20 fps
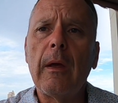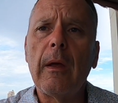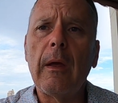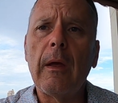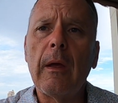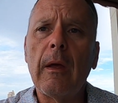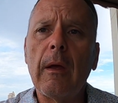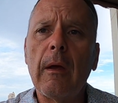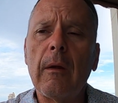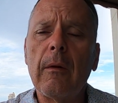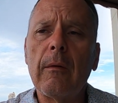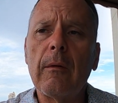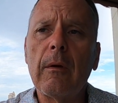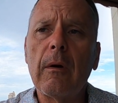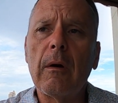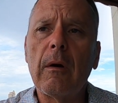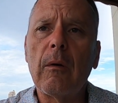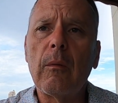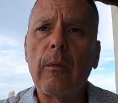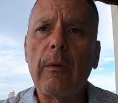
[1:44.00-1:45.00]
and
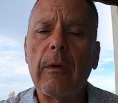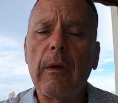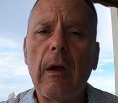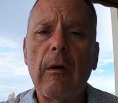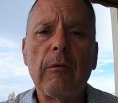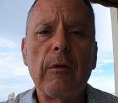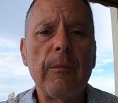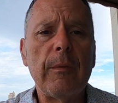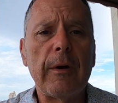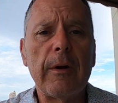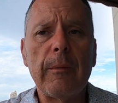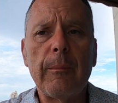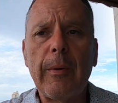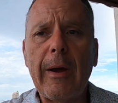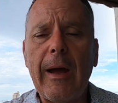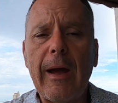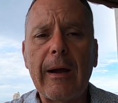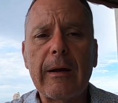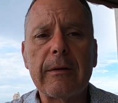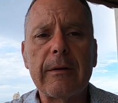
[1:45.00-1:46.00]
uh, we everybody
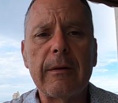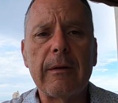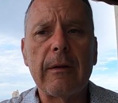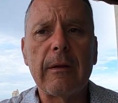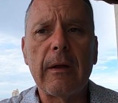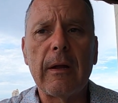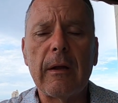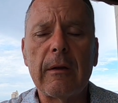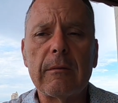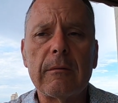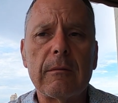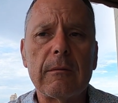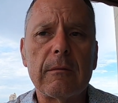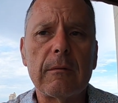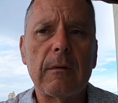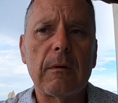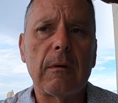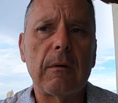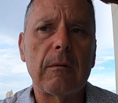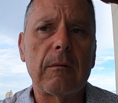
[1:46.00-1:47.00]
packed into that
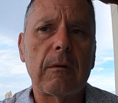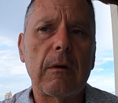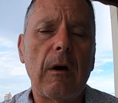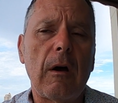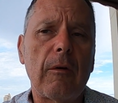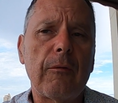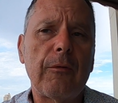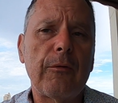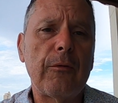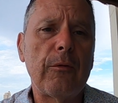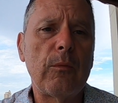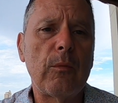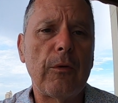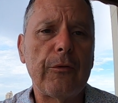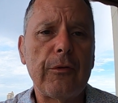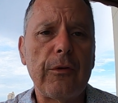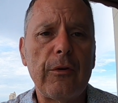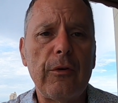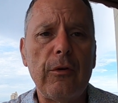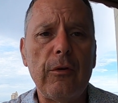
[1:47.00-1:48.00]
the conference room
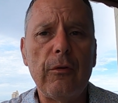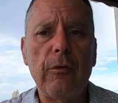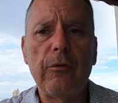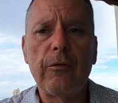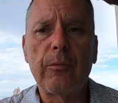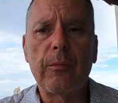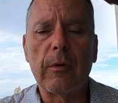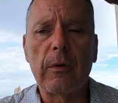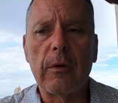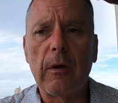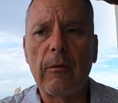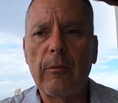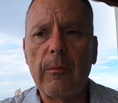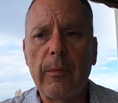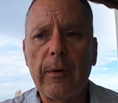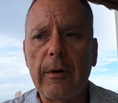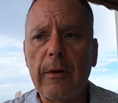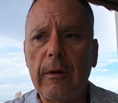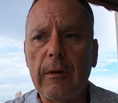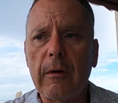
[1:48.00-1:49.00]
wasn't huge, but
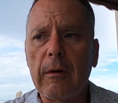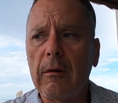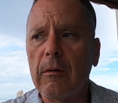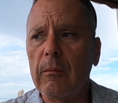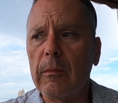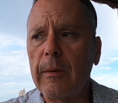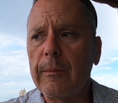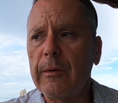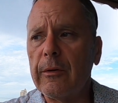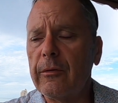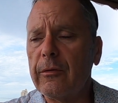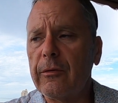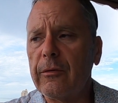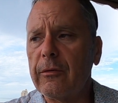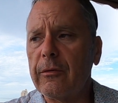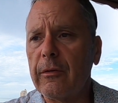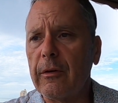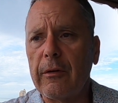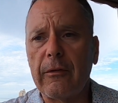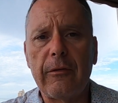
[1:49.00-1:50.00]
everybody, you know, maybe
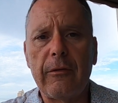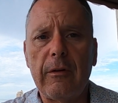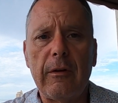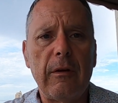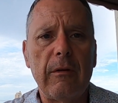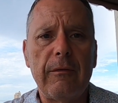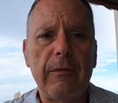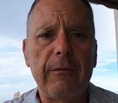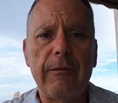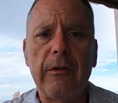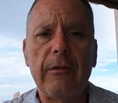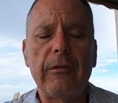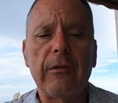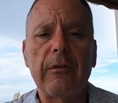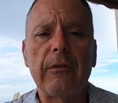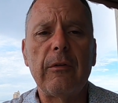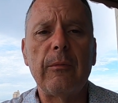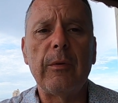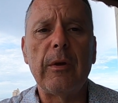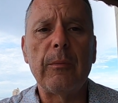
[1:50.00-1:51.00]
60, 50,
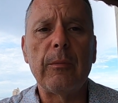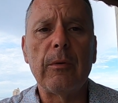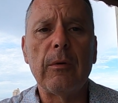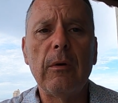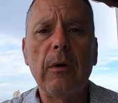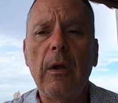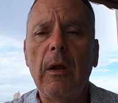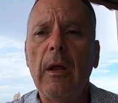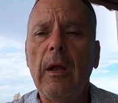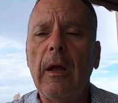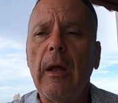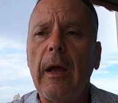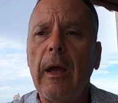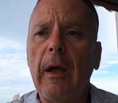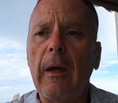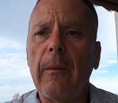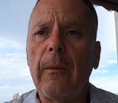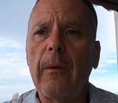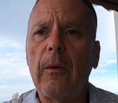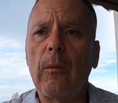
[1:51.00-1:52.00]
60 people.
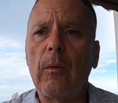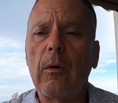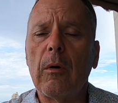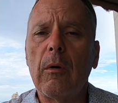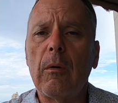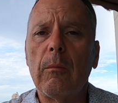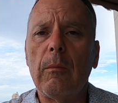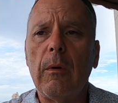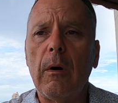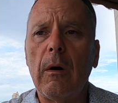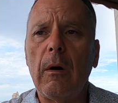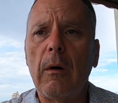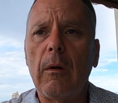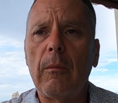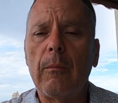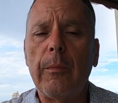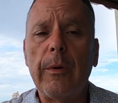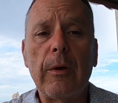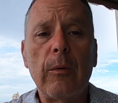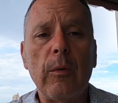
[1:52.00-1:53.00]
And there were uh,
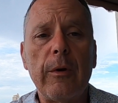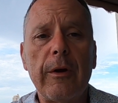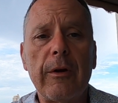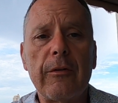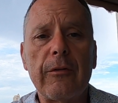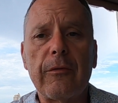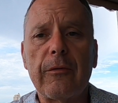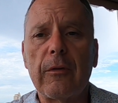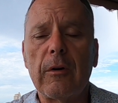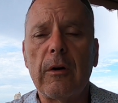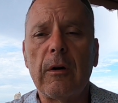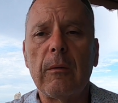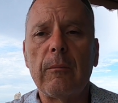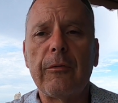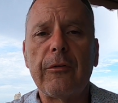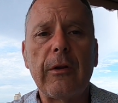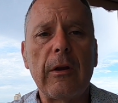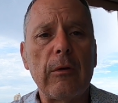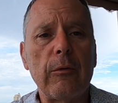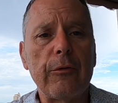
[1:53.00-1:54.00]
bigwigs from
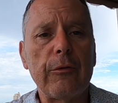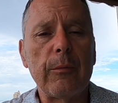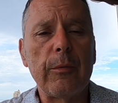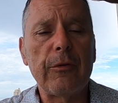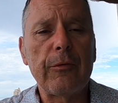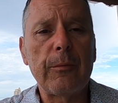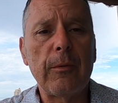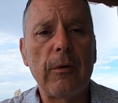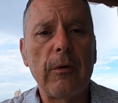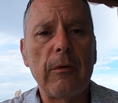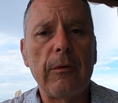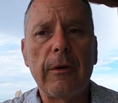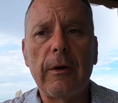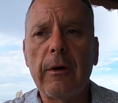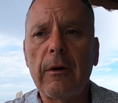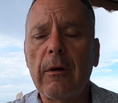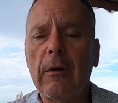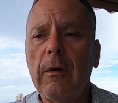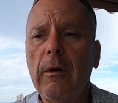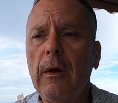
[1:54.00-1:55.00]
San Luis Obispo
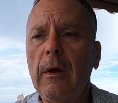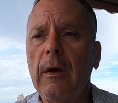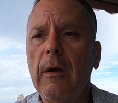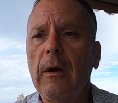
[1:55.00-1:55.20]
there.